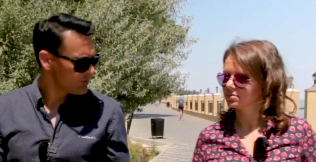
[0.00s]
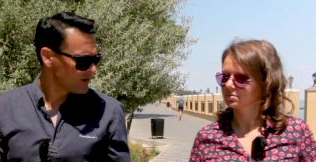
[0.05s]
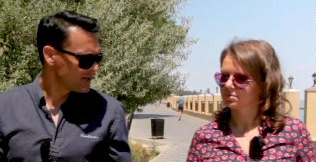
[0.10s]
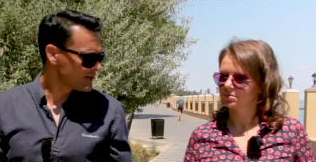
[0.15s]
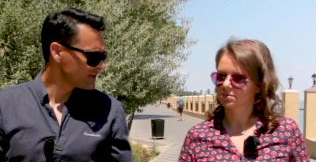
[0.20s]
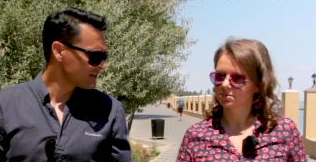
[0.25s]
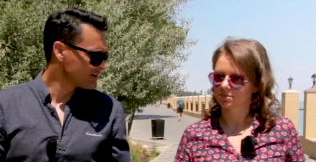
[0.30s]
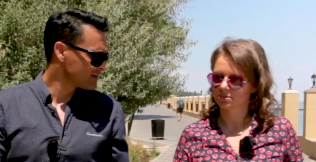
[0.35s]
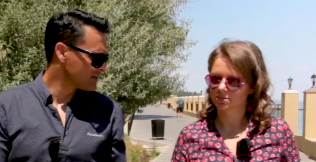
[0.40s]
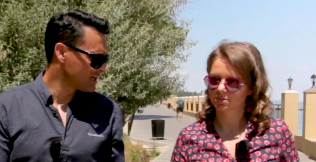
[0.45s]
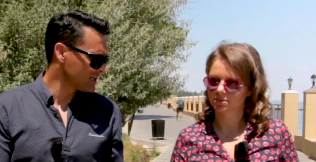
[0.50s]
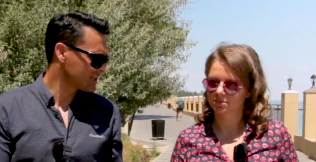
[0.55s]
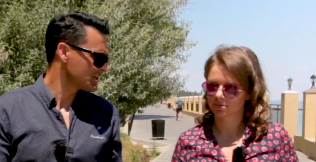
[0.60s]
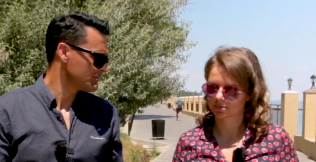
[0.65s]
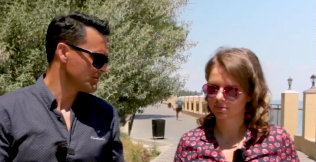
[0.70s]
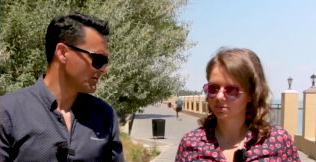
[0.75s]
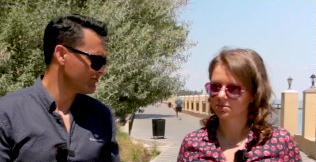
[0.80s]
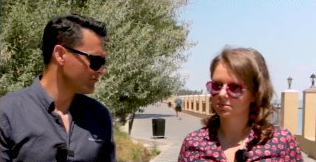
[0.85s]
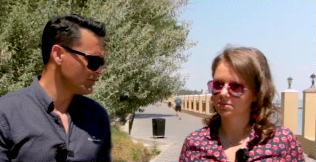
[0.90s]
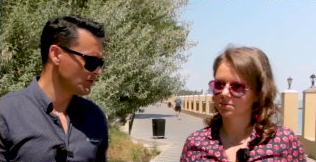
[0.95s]
Speaker 1: we can get
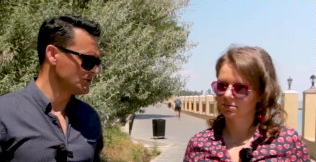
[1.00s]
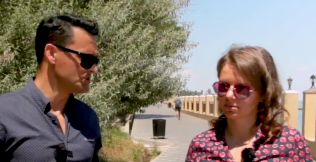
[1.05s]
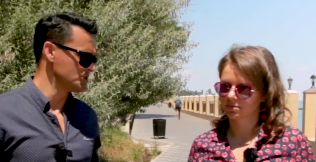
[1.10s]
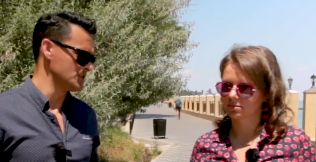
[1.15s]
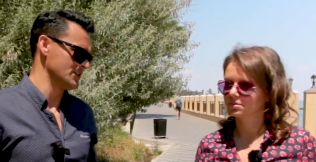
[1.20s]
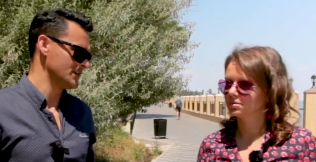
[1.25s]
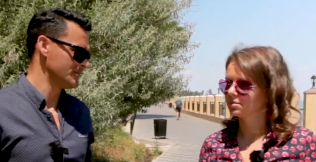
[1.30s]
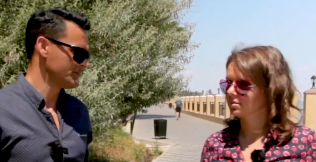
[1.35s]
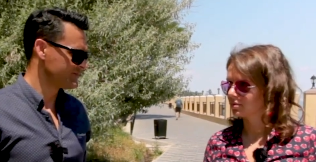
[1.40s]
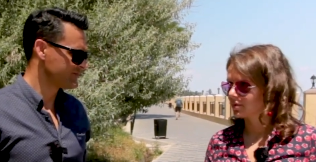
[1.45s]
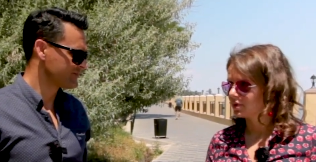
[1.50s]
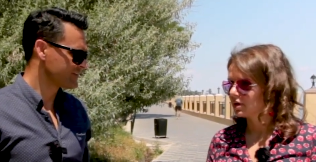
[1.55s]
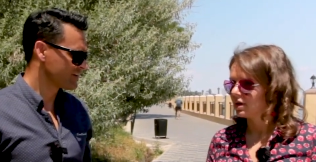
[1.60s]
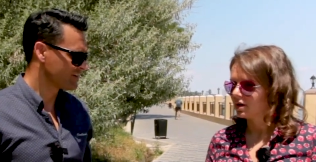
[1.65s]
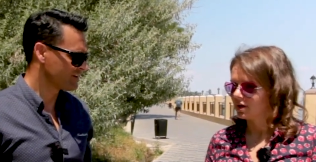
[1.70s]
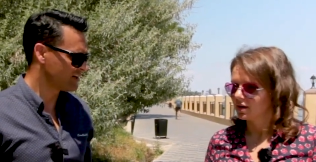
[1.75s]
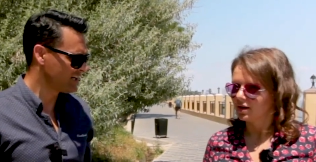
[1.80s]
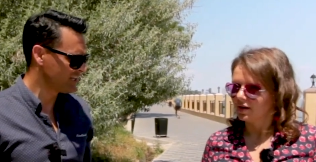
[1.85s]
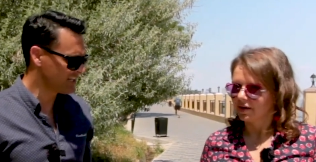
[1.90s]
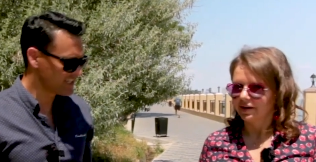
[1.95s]
them a virgin,
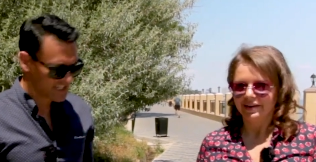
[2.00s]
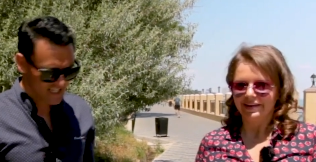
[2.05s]
right?